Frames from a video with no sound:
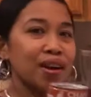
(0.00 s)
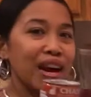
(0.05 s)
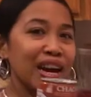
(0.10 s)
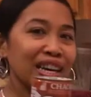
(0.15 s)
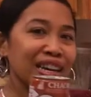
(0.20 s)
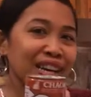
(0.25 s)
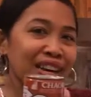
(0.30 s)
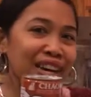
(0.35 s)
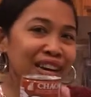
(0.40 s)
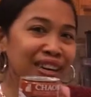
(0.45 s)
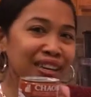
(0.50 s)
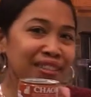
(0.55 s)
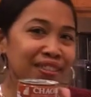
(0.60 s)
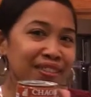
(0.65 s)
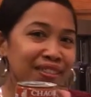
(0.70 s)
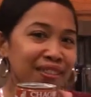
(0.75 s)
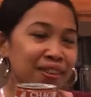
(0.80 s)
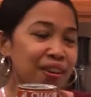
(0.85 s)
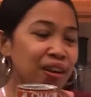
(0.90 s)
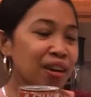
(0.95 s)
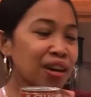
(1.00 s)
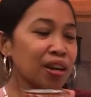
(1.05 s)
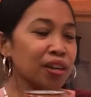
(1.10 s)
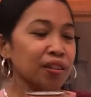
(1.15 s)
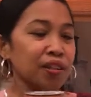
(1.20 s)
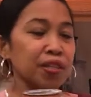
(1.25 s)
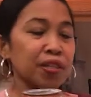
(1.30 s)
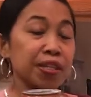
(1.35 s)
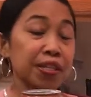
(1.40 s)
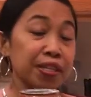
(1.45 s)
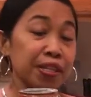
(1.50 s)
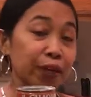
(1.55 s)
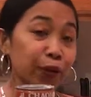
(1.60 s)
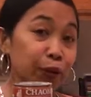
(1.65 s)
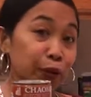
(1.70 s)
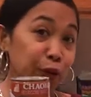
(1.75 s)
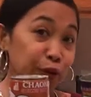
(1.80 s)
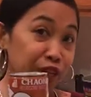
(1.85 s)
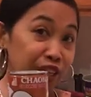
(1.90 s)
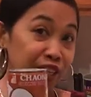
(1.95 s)
Hi guys, this is the
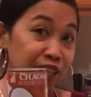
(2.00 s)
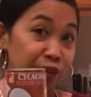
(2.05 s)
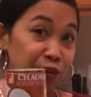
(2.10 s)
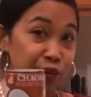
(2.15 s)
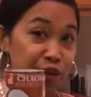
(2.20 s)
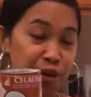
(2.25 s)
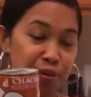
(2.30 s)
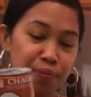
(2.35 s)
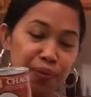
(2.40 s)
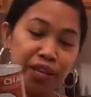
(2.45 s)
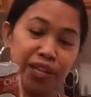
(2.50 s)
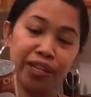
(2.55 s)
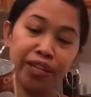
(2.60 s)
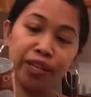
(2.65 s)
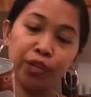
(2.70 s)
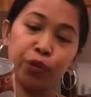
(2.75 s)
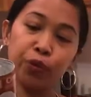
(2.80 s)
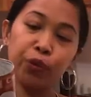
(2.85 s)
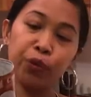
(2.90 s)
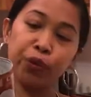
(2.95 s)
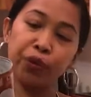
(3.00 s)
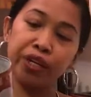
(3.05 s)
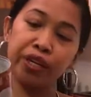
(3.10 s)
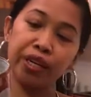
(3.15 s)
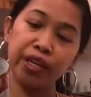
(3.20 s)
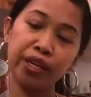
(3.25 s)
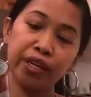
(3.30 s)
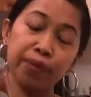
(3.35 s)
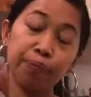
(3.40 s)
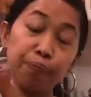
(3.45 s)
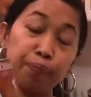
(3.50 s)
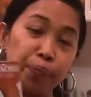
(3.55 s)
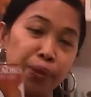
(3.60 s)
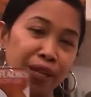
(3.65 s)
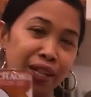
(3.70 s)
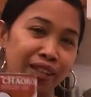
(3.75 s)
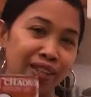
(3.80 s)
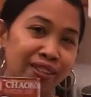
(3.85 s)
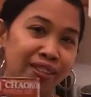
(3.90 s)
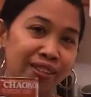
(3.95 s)
coconut cream and the coconut
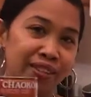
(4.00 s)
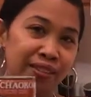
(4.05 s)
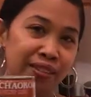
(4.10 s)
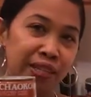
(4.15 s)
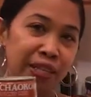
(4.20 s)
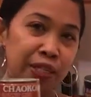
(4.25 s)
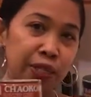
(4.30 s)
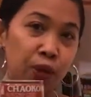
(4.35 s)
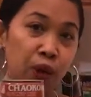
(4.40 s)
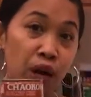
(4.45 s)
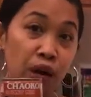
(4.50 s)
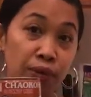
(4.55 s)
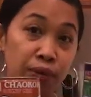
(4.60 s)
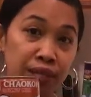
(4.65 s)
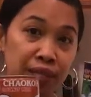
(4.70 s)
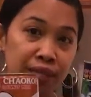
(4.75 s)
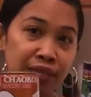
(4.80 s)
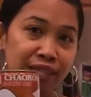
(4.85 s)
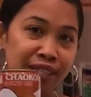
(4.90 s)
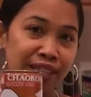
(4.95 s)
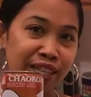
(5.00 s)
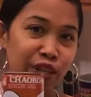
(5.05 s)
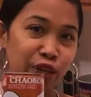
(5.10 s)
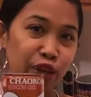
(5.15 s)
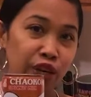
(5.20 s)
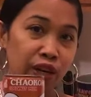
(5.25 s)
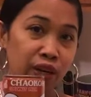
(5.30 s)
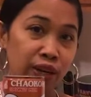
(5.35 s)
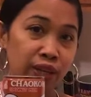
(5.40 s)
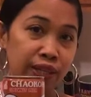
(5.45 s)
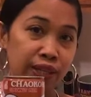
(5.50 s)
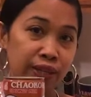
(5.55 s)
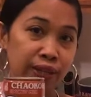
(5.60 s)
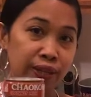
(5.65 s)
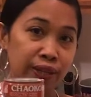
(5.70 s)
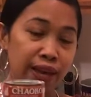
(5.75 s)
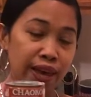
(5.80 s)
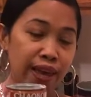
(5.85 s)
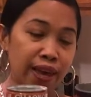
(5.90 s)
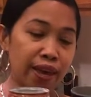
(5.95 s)
milk. That's what I was telling you earlier,
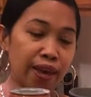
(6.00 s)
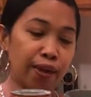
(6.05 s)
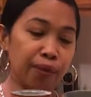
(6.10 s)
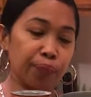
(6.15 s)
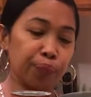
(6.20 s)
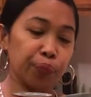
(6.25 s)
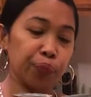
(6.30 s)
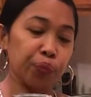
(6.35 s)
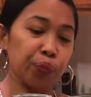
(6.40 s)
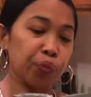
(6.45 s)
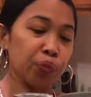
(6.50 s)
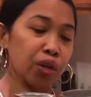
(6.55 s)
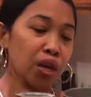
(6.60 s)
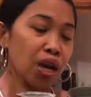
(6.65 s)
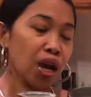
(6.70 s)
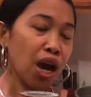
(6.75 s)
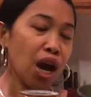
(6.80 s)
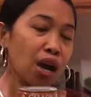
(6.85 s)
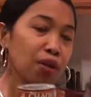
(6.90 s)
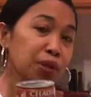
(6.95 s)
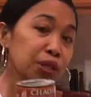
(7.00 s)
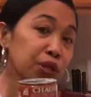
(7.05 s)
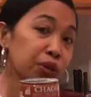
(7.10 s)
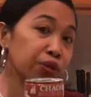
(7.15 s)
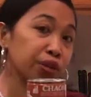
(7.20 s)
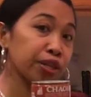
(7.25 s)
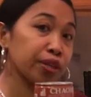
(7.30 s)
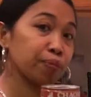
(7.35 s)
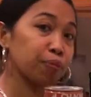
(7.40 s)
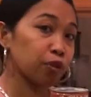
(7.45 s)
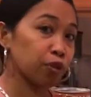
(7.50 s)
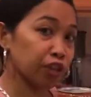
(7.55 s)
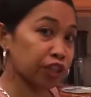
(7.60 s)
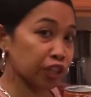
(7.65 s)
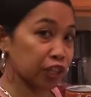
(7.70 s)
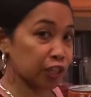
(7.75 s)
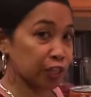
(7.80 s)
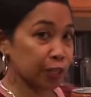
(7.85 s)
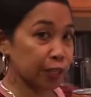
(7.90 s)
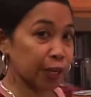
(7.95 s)
and I was already
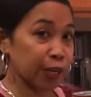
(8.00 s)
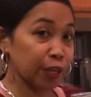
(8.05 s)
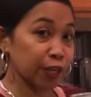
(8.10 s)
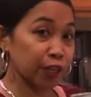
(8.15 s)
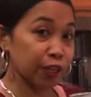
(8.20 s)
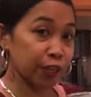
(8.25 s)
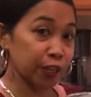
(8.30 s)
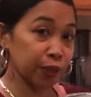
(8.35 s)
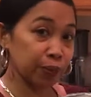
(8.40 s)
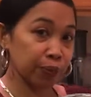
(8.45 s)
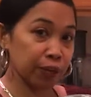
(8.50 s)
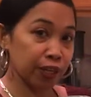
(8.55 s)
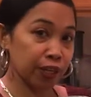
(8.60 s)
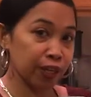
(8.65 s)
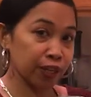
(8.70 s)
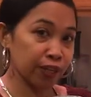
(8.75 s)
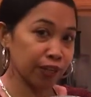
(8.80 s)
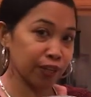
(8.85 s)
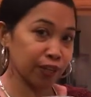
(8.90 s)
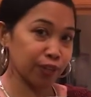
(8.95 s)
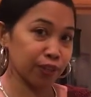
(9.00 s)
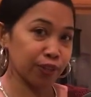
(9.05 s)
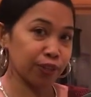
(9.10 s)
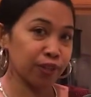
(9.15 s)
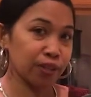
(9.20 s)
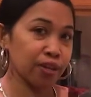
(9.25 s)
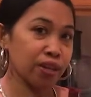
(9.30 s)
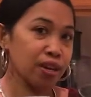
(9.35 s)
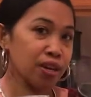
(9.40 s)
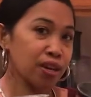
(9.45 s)
pouring this earlier because